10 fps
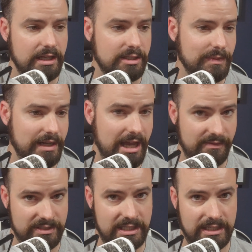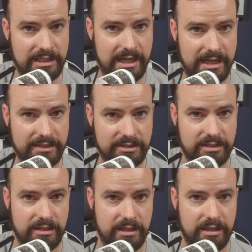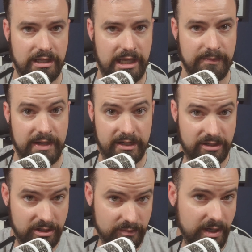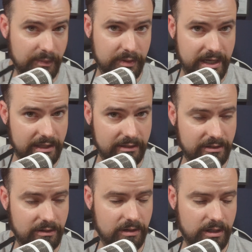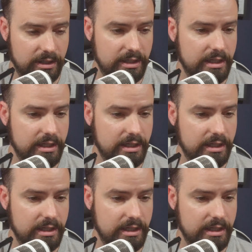It's about a half a tank of gas in my good mile per gallon car.